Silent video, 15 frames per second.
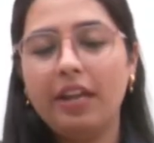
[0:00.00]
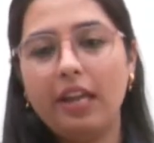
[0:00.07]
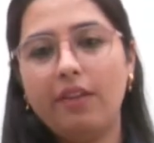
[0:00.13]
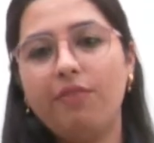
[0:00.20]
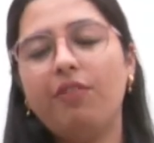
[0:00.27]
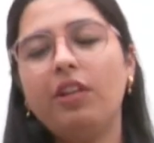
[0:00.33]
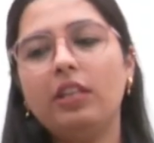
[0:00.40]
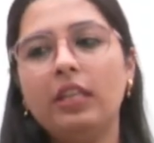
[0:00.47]

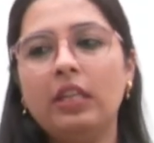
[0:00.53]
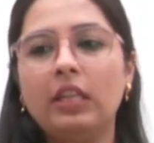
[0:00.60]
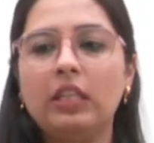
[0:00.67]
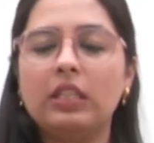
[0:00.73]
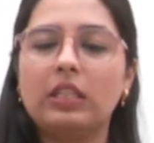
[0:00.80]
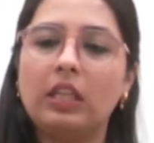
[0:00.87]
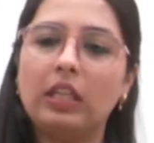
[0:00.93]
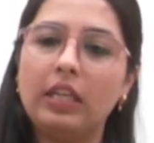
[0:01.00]
Everything
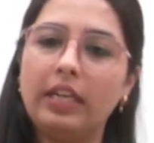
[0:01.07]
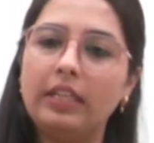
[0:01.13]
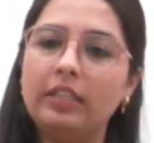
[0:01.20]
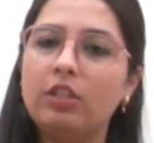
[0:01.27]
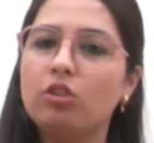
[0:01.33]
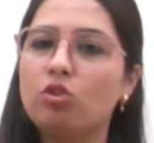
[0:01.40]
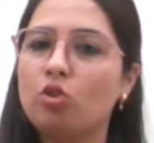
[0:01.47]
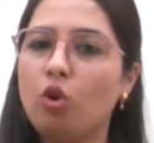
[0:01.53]
is
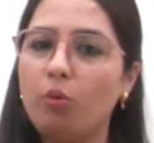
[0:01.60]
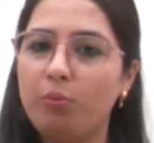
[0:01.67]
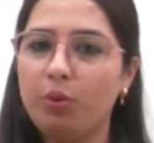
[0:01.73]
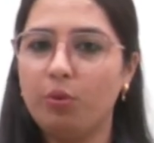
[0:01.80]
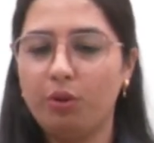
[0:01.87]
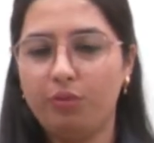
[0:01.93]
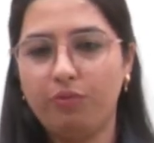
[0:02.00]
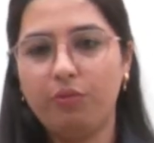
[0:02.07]
created so
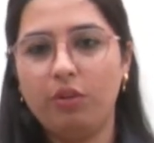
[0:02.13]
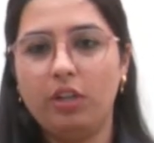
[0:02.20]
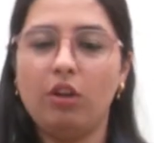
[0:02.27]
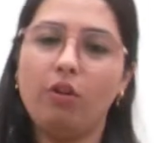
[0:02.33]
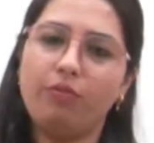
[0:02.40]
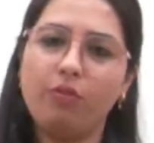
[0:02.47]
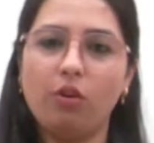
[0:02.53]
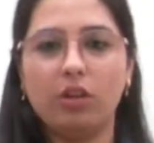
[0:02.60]
beautifully.
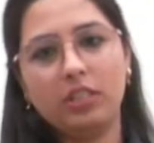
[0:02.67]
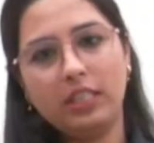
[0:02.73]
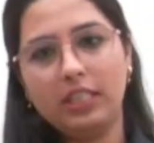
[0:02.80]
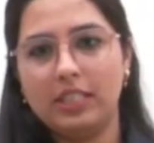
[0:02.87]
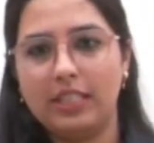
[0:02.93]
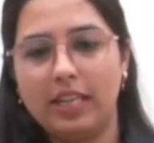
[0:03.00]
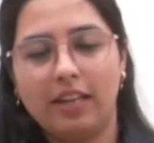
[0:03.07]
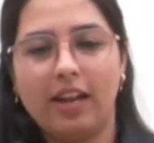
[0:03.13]
Of course, he
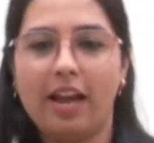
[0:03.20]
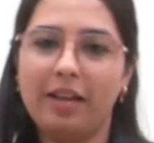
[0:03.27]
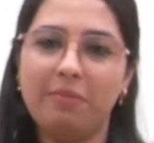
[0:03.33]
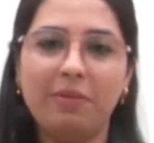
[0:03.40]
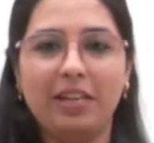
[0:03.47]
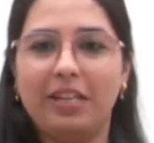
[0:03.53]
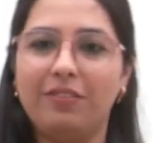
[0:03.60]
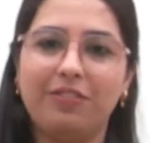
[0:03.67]
is there. I
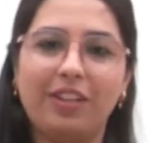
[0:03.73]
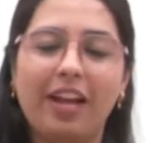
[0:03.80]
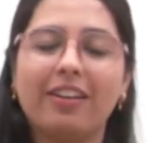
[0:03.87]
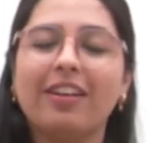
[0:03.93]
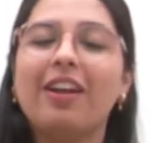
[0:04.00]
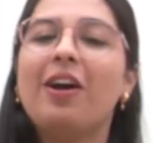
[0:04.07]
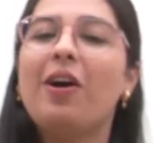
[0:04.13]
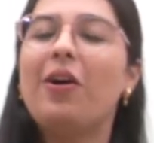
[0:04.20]
believe
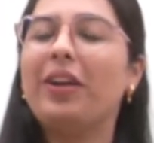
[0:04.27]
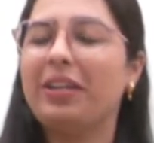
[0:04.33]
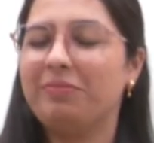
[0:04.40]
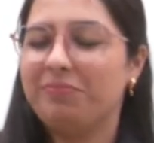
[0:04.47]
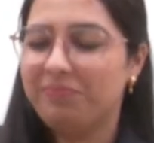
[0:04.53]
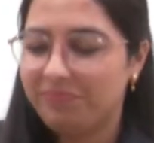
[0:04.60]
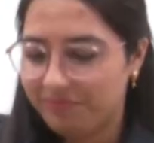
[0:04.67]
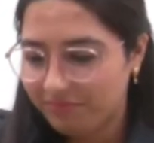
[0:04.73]
that.
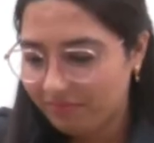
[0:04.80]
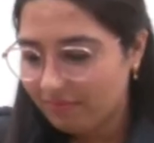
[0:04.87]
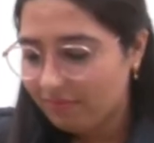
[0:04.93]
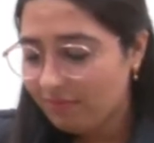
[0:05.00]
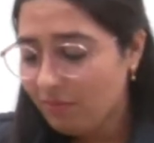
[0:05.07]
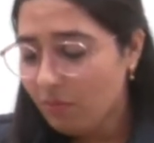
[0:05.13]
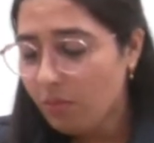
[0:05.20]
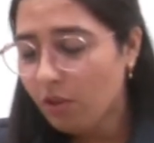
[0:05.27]
Okay.
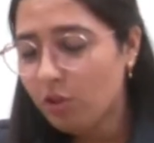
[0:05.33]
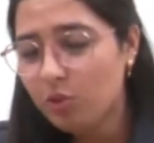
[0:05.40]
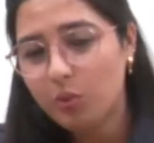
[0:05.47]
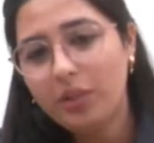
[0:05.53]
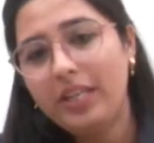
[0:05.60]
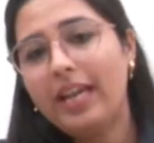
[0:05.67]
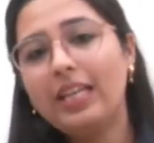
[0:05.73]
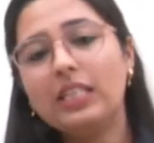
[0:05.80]
So
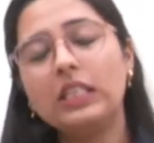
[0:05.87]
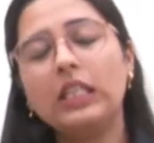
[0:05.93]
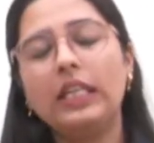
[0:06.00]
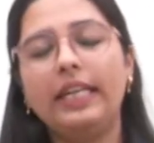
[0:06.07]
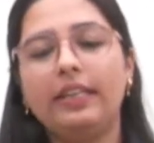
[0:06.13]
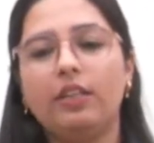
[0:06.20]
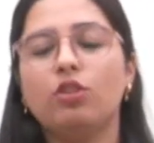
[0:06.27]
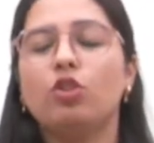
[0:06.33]
he has
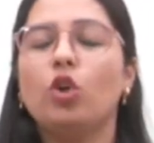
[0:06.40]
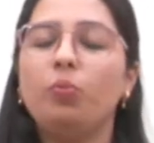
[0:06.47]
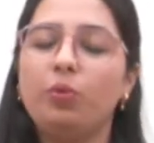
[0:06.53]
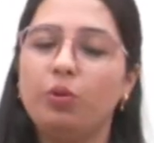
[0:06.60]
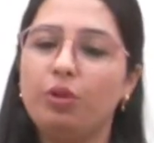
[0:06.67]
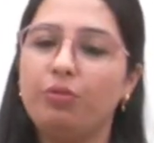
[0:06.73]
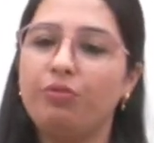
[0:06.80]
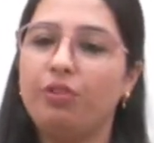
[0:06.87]
created so
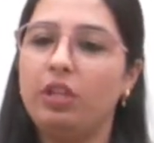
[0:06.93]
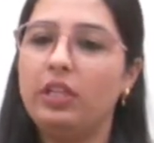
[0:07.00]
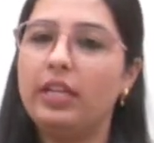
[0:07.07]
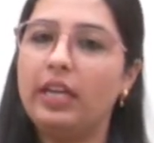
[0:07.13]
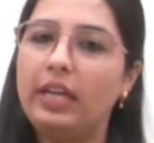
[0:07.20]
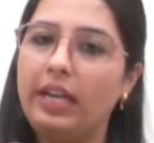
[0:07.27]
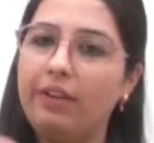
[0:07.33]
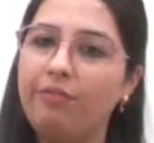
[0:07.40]
beautifully
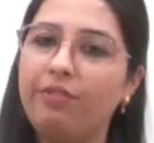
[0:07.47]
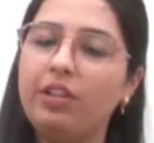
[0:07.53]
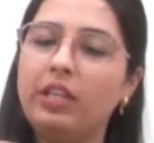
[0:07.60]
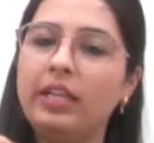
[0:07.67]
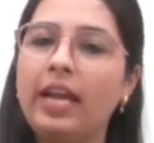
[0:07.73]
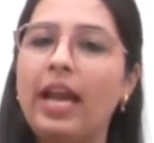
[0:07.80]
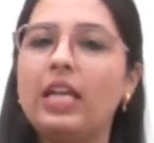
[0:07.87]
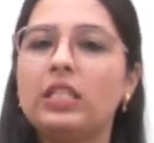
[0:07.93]
that
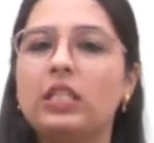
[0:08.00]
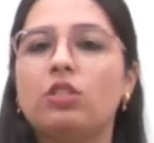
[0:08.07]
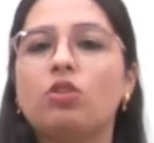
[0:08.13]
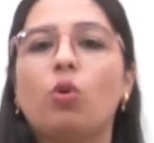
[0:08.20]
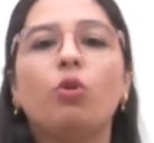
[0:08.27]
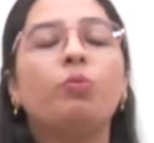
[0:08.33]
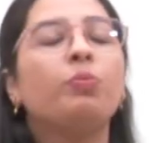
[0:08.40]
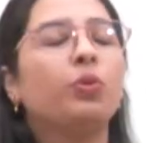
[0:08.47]
everything has its
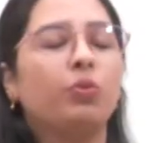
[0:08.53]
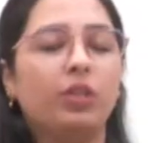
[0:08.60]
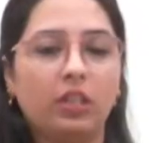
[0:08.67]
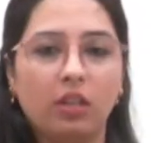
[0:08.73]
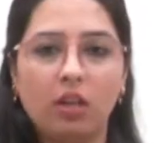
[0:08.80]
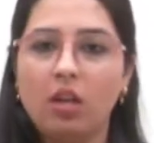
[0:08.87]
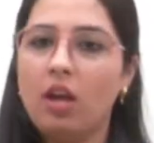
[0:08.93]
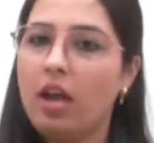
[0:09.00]
own
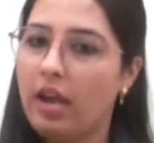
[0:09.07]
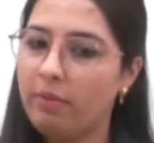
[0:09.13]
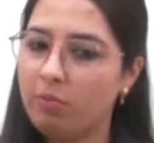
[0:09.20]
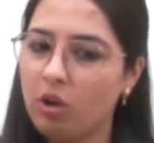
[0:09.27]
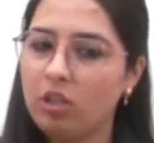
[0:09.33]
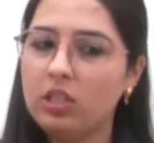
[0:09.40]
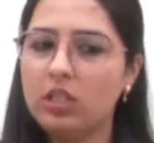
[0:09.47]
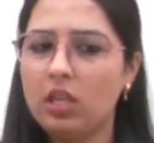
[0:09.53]
beauty. I'm
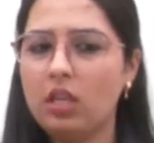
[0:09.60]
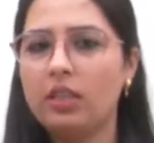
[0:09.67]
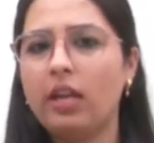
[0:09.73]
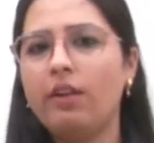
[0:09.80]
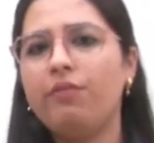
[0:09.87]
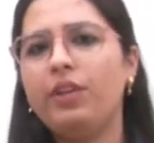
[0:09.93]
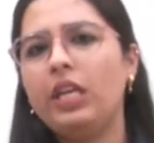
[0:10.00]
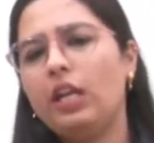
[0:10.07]
not saying
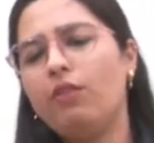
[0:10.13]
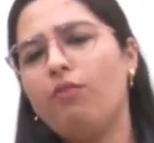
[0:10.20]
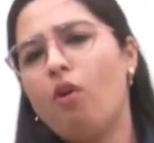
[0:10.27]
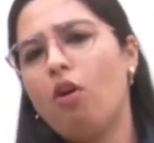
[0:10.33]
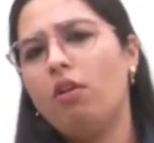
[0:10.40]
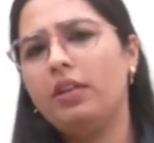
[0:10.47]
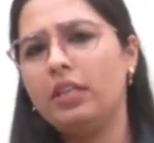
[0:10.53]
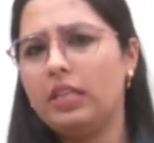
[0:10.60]
that we
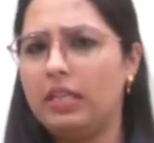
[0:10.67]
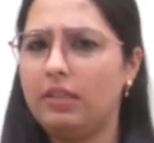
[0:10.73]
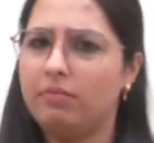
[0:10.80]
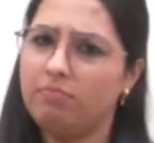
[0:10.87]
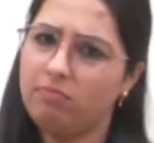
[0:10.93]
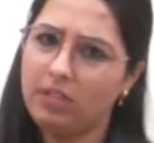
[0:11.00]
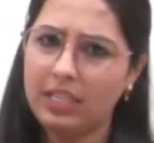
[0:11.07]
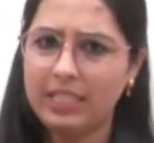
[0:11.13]
evolved
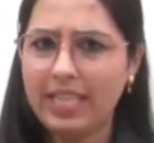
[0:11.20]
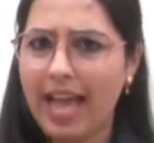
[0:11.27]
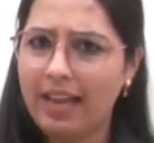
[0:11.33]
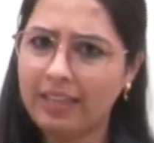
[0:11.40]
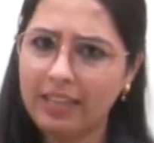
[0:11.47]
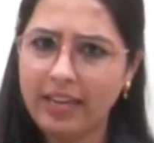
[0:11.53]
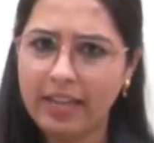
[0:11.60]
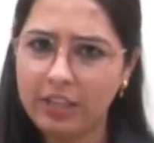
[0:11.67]

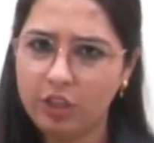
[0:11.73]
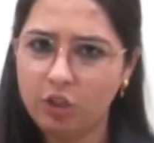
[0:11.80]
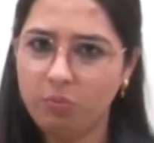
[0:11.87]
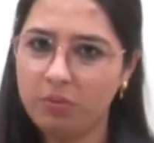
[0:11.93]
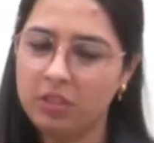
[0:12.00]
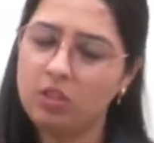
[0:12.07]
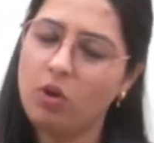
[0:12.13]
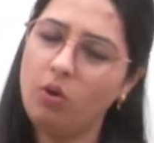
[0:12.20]
exactly like
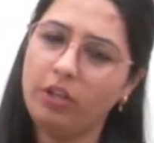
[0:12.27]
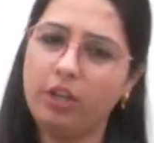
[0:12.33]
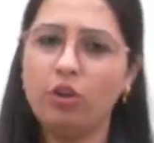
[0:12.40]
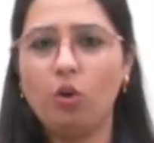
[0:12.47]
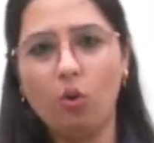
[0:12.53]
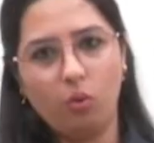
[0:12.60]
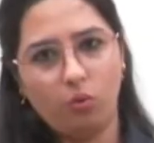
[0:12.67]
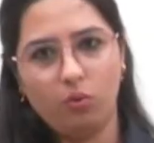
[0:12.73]
humans. Okay,
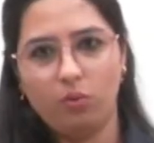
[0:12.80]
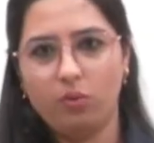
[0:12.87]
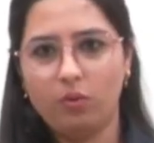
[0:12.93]
no.